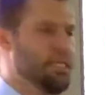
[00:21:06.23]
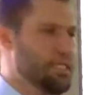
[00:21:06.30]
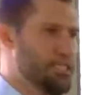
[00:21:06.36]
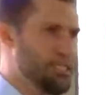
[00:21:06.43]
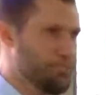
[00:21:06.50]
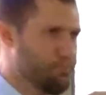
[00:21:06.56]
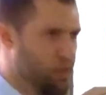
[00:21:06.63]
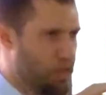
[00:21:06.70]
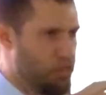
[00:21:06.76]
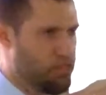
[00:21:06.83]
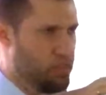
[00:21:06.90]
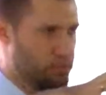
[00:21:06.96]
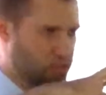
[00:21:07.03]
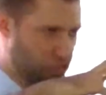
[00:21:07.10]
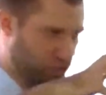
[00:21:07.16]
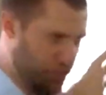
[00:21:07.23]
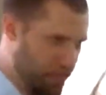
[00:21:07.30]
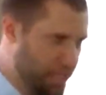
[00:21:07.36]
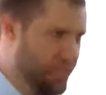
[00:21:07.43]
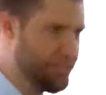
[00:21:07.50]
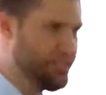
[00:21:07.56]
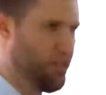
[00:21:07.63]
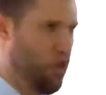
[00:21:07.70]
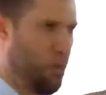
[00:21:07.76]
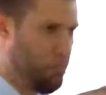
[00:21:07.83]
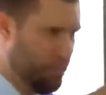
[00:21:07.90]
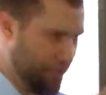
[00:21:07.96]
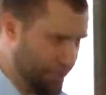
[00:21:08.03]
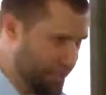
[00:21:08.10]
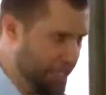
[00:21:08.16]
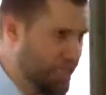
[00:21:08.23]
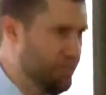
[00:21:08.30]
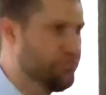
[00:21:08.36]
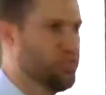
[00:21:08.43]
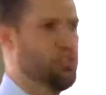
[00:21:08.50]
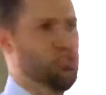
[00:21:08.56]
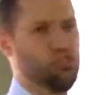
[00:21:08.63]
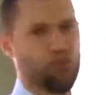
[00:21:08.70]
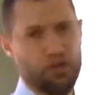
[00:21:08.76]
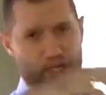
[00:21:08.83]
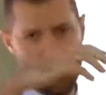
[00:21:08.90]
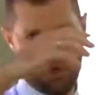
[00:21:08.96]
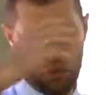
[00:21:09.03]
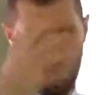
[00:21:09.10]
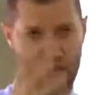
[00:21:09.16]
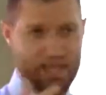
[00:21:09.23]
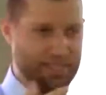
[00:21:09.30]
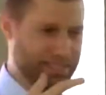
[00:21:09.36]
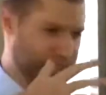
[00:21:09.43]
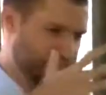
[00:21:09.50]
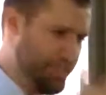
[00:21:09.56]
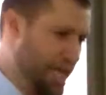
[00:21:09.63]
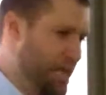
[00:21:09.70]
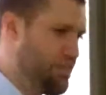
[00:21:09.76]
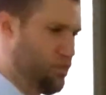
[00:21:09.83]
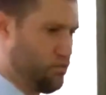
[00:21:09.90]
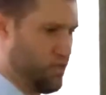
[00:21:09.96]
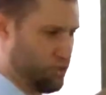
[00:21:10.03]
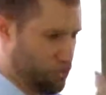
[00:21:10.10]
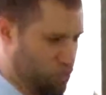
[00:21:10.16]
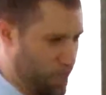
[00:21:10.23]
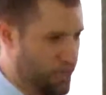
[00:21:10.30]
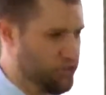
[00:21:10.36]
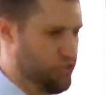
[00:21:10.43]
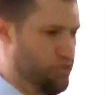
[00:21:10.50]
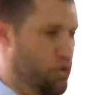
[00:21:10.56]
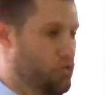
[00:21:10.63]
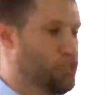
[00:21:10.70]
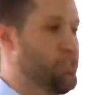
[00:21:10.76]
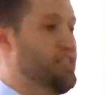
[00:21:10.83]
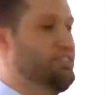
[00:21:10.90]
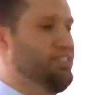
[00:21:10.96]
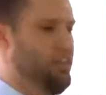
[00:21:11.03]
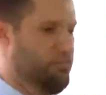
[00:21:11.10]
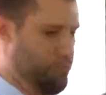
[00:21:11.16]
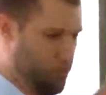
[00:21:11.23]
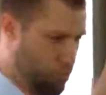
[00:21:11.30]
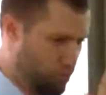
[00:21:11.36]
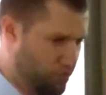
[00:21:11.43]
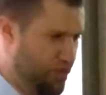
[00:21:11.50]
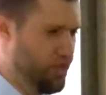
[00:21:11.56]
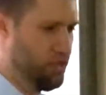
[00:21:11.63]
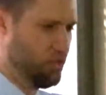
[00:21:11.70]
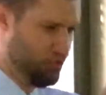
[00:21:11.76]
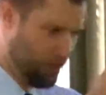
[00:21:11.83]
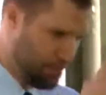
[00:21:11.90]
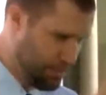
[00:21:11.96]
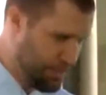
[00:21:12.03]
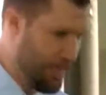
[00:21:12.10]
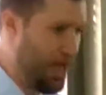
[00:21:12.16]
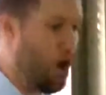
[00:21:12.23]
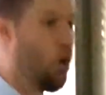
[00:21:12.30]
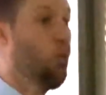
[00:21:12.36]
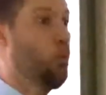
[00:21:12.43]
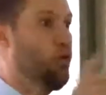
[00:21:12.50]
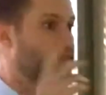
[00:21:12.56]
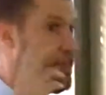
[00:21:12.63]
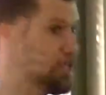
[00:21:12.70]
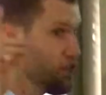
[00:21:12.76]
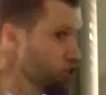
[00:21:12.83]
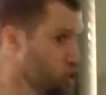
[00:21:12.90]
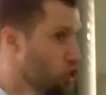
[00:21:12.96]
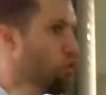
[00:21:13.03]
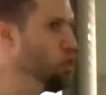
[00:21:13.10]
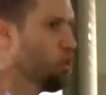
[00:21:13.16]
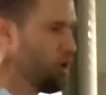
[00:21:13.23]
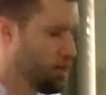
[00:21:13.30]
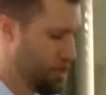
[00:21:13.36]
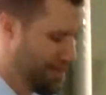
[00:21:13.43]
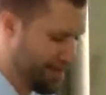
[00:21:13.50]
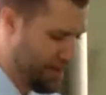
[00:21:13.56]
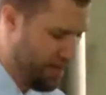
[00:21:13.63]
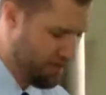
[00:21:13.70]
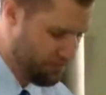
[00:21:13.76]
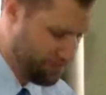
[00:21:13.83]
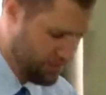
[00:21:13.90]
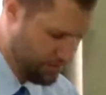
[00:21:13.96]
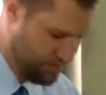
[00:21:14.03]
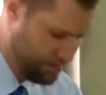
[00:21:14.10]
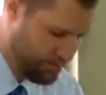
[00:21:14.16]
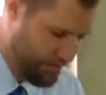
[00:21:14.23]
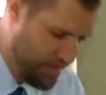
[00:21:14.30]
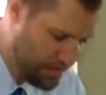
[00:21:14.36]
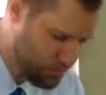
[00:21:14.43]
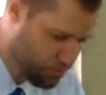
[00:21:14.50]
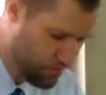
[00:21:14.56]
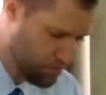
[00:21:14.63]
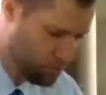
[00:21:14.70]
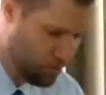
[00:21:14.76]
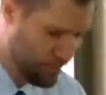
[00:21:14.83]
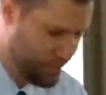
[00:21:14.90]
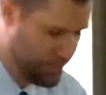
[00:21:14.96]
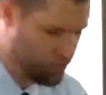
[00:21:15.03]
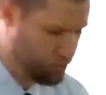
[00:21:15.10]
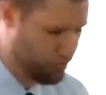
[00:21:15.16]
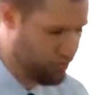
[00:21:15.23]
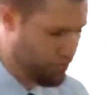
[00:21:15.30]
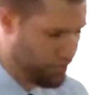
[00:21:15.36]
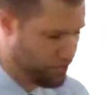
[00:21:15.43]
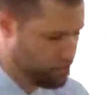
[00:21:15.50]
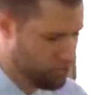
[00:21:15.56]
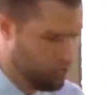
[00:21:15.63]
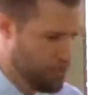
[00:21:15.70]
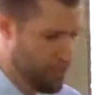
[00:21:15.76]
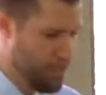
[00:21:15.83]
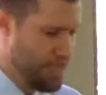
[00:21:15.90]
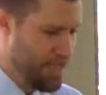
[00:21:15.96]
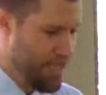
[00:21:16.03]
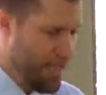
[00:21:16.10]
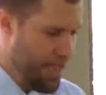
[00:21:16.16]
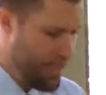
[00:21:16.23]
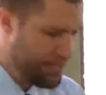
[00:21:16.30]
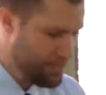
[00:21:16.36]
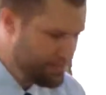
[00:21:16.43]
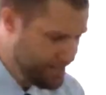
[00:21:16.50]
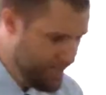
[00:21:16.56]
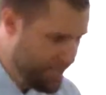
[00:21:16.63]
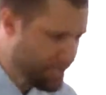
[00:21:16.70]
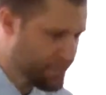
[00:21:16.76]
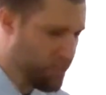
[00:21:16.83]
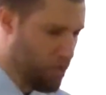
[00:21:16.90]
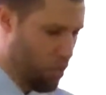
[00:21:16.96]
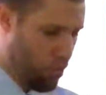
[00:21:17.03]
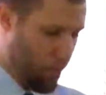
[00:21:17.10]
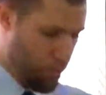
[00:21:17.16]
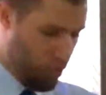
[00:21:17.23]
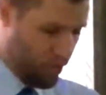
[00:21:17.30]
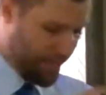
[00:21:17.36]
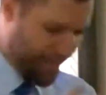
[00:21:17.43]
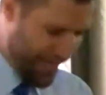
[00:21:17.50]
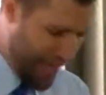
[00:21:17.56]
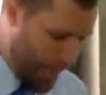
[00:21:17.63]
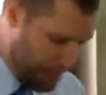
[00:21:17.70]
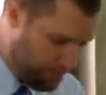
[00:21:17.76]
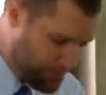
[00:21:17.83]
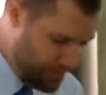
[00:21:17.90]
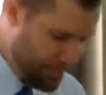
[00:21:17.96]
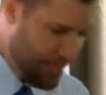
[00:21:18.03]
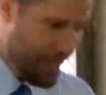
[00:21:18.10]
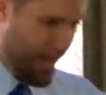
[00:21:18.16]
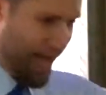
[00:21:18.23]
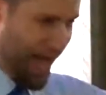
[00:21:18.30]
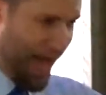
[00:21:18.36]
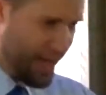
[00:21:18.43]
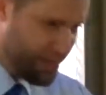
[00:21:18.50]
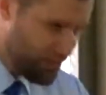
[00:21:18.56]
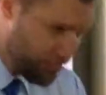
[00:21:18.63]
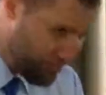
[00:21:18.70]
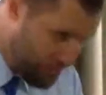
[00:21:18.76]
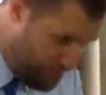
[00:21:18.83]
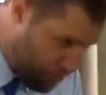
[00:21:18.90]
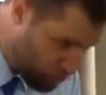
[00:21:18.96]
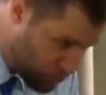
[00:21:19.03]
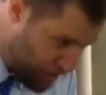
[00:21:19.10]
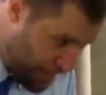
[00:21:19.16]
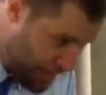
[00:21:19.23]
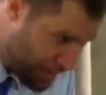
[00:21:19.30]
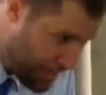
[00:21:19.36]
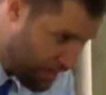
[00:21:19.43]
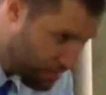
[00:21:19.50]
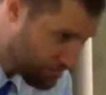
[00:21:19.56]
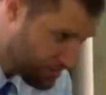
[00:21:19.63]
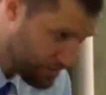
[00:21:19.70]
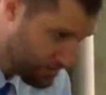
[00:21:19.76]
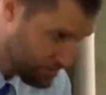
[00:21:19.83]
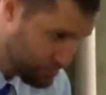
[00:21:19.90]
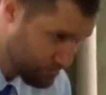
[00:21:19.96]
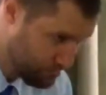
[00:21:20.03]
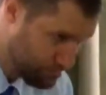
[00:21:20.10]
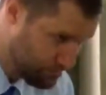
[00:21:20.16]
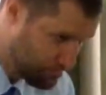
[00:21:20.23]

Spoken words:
the things that are believed concerning Christ's death and resurrection, those things that have been revealed now with a new covenant. That is what he is referring to. And he says, we were kept under the Mosaic covenant,